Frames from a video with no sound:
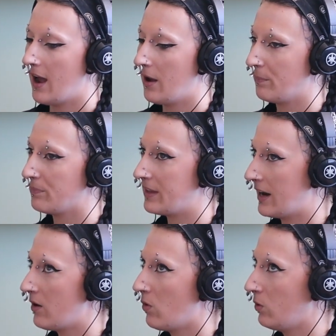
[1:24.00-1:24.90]
Um,
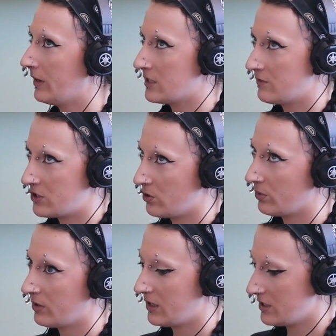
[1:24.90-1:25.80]
they're all
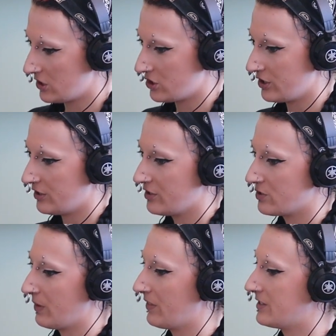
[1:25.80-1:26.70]
individual
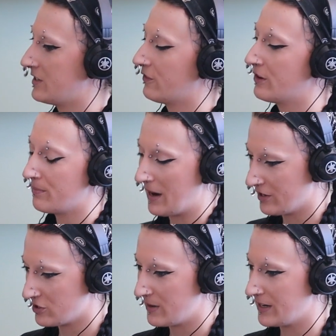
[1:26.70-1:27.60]
conditions with different
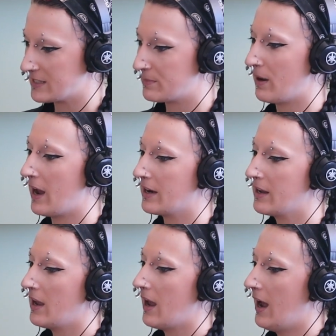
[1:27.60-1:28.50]
managements, but
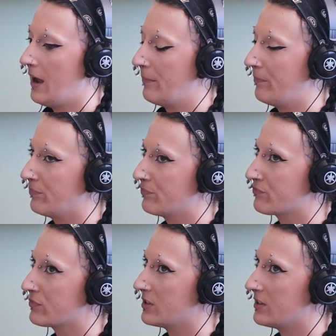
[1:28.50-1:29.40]
um,
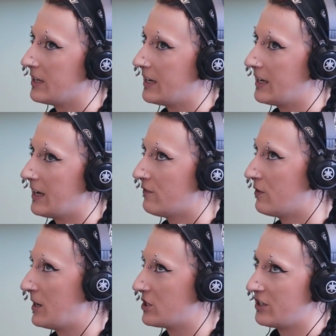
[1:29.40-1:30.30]
the
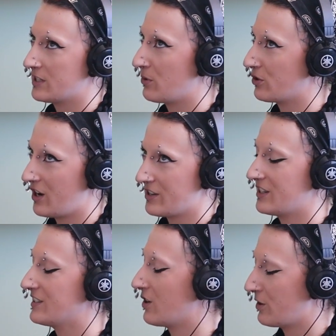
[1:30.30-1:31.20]
information in this
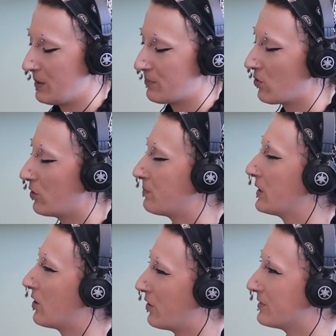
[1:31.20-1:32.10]
podcast is going to be broad
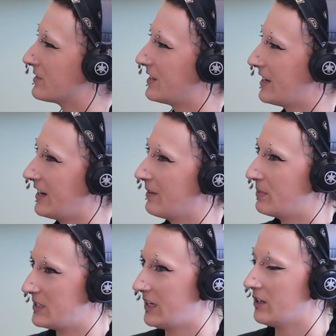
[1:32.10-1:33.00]
because the
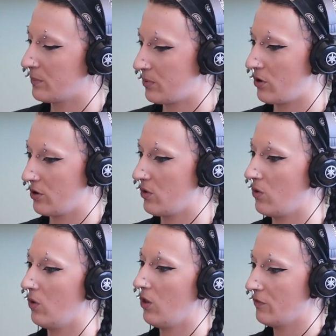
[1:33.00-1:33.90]
particular
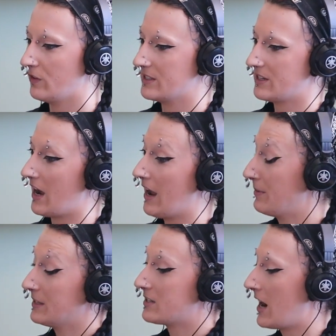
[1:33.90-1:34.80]
protocol of this diet, I
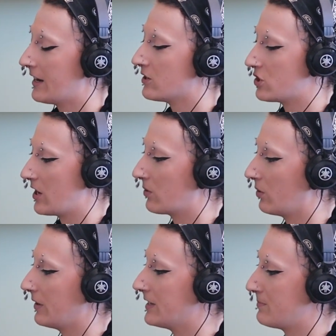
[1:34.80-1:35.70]
mean, this diet in
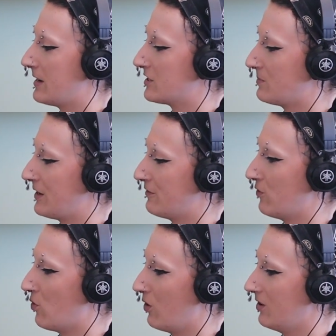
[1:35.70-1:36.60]
general is meant to be
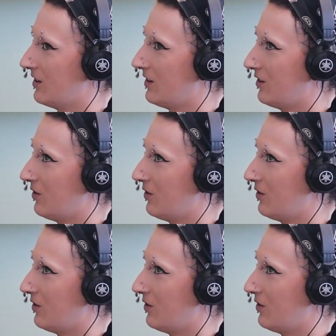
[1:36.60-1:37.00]
for